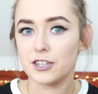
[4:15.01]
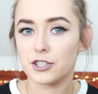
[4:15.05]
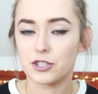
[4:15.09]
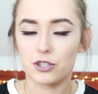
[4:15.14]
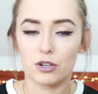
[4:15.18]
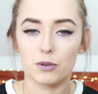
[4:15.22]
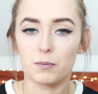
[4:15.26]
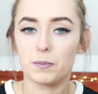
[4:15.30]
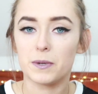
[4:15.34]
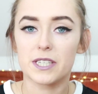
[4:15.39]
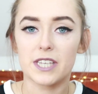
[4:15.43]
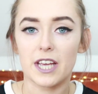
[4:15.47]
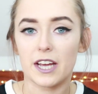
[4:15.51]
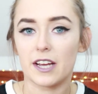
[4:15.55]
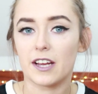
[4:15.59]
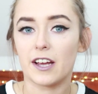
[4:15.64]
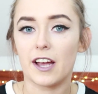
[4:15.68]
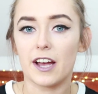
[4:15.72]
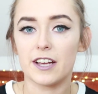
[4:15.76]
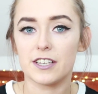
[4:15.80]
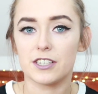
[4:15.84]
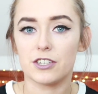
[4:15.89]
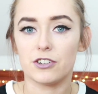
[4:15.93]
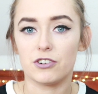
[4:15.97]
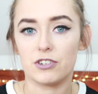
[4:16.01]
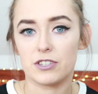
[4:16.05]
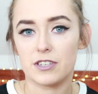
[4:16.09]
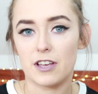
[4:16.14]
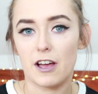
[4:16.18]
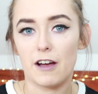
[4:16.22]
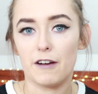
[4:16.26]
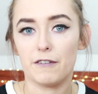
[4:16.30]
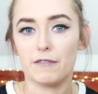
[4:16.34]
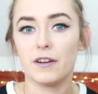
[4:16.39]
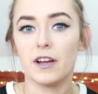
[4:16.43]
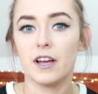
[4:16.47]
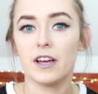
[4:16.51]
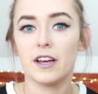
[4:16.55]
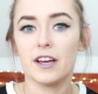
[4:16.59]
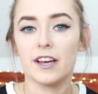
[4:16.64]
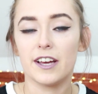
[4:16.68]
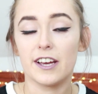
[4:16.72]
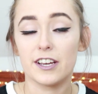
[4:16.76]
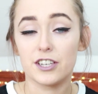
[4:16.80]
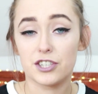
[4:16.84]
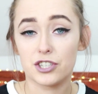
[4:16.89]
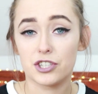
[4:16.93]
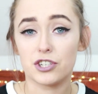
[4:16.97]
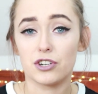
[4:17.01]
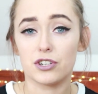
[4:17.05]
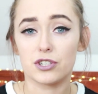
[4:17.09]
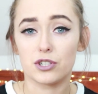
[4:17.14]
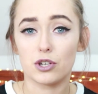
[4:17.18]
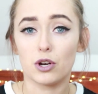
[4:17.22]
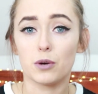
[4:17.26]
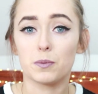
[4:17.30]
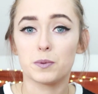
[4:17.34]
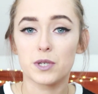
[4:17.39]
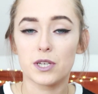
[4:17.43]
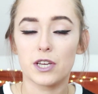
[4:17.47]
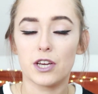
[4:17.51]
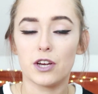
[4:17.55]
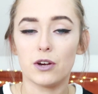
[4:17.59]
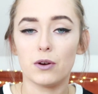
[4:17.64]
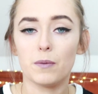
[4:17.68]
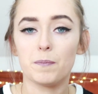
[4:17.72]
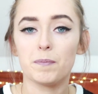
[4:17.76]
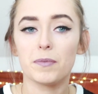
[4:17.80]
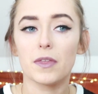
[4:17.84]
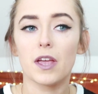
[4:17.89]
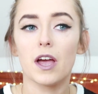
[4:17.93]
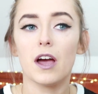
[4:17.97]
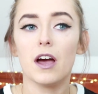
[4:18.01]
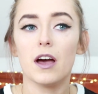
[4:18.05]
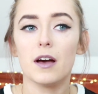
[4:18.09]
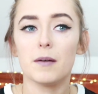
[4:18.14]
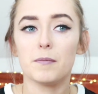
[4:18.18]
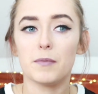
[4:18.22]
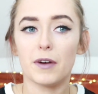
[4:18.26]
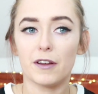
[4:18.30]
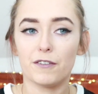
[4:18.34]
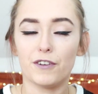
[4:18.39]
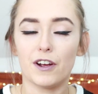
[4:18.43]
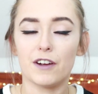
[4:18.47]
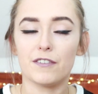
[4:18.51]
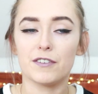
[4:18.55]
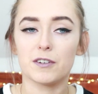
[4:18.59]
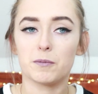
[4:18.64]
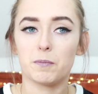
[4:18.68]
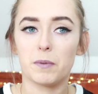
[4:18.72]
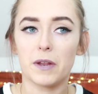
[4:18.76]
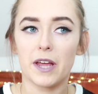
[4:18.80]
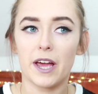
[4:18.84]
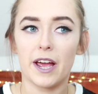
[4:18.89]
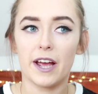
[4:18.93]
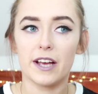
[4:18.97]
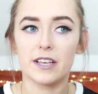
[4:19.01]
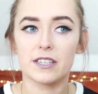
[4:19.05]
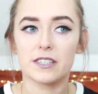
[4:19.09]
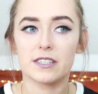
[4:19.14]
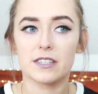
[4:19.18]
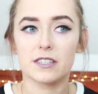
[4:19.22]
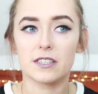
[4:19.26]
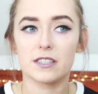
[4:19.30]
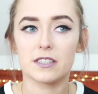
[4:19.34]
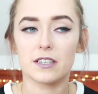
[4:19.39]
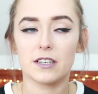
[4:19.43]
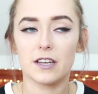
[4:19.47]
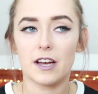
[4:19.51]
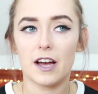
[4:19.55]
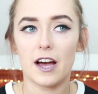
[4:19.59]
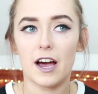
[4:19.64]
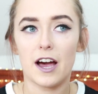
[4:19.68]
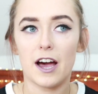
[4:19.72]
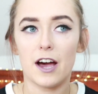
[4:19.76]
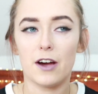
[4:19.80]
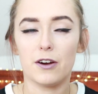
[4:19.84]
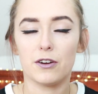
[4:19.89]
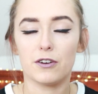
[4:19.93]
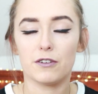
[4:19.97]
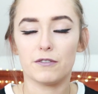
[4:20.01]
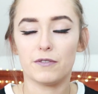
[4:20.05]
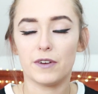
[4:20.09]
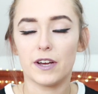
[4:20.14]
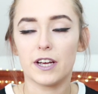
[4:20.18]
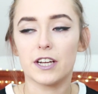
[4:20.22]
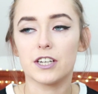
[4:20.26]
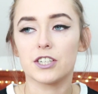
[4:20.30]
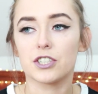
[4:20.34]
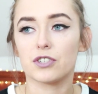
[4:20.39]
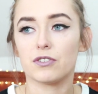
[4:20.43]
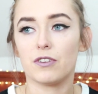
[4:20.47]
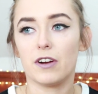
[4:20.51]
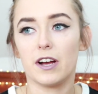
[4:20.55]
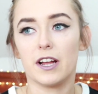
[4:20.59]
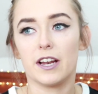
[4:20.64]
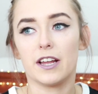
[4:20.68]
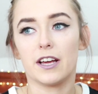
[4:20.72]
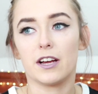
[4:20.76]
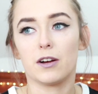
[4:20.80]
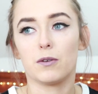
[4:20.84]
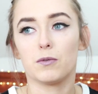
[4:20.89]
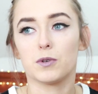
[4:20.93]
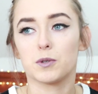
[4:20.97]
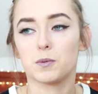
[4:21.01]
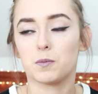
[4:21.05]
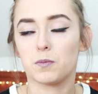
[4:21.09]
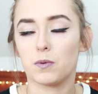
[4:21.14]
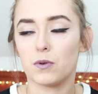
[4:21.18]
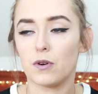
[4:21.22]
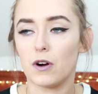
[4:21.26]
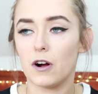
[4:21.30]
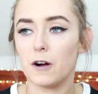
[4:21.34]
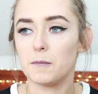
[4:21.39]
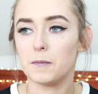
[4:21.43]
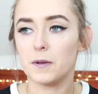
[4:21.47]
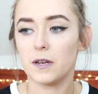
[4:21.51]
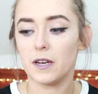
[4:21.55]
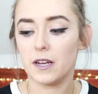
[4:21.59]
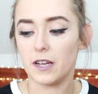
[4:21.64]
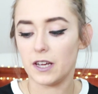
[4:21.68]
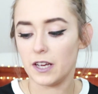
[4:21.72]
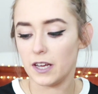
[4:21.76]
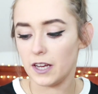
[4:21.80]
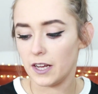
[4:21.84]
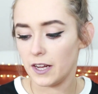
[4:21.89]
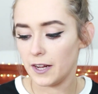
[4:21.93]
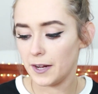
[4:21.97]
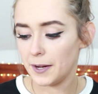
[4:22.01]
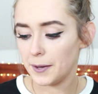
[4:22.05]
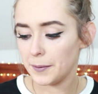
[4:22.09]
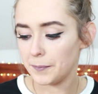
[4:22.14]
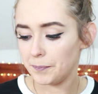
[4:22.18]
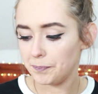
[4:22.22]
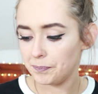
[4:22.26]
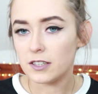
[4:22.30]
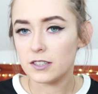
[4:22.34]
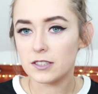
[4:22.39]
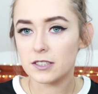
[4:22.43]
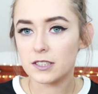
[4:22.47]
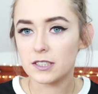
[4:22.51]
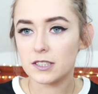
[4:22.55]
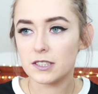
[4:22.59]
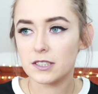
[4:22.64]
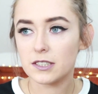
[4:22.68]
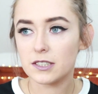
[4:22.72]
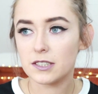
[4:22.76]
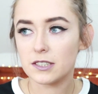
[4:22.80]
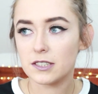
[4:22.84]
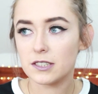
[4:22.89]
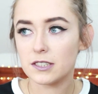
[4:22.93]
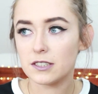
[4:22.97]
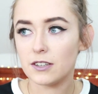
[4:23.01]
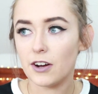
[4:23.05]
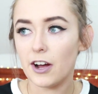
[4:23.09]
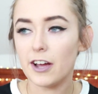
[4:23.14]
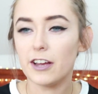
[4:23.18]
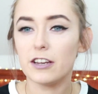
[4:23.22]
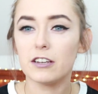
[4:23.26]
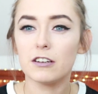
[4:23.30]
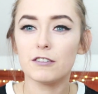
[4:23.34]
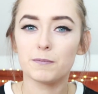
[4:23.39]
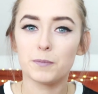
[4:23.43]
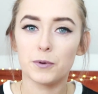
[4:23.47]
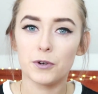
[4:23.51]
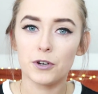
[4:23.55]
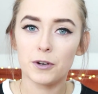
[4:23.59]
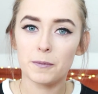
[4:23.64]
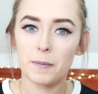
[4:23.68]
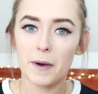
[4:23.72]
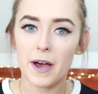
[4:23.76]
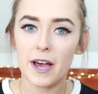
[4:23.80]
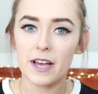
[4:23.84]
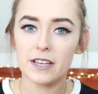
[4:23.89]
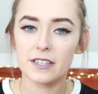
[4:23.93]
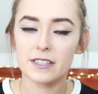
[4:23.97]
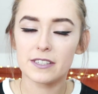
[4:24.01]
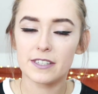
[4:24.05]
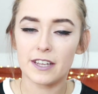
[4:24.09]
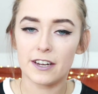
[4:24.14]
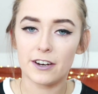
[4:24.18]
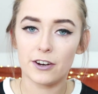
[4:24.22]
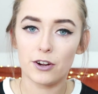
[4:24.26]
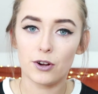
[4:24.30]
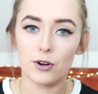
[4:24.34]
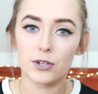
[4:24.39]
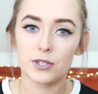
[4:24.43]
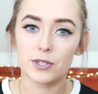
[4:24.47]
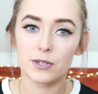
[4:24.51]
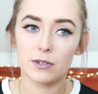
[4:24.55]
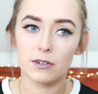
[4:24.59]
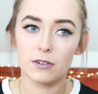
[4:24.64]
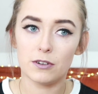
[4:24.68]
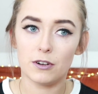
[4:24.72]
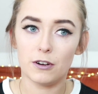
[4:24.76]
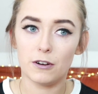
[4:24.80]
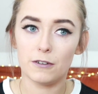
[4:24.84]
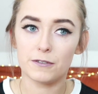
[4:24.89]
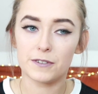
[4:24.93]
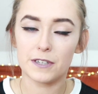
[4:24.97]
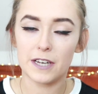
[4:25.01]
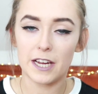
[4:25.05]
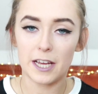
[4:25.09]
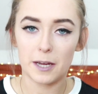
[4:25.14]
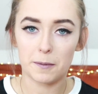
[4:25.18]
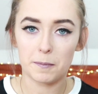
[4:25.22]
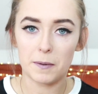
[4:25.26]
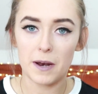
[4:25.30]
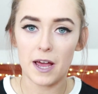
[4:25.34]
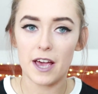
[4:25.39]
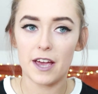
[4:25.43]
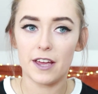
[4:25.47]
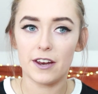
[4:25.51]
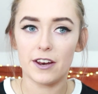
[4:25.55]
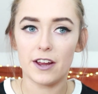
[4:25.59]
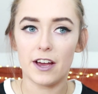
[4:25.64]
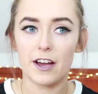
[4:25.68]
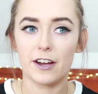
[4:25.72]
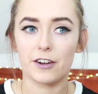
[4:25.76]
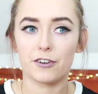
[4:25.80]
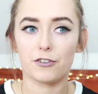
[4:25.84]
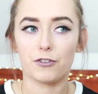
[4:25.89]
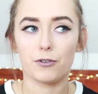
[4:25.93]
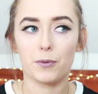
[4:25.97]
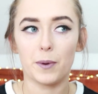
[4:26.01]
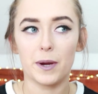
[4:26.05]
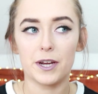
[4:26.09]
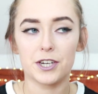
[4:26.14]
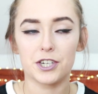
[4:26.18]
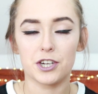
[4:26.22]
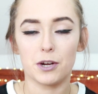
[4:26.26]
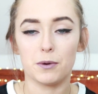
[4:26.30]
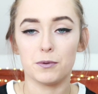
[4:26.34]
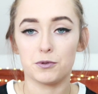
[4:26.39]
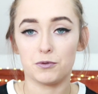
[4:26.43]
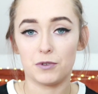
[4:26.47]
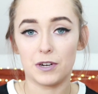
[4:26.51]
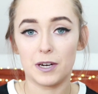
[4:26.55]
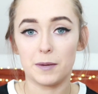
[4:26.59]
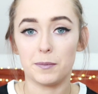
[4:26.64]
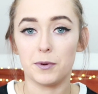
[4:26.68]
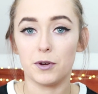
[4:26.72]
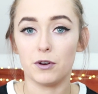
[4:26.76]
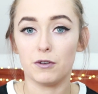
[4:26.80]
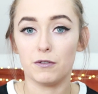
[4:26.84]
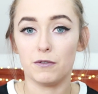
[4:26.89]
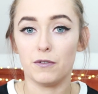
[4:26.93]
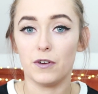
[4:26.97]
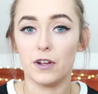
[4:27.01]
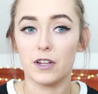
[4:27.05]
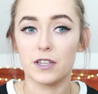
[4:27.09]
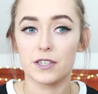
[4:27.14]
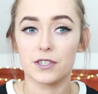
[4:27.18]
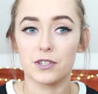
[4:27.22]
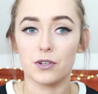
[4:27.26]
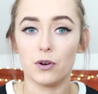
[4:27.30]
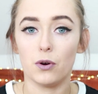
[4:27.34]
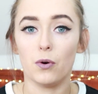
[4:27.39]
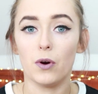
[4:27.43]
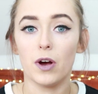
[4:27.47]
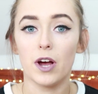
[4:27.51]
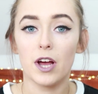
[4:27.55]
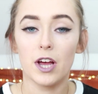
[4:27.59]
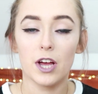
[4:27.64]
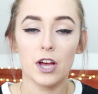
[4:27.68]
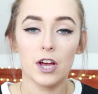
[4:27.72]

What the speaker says: Don't be second guessing yourself. It's just up to you. My favourite place out of interrailing was probably, I love Budapest, and I also loved Lake Bled, and Croatia was really beautiful. So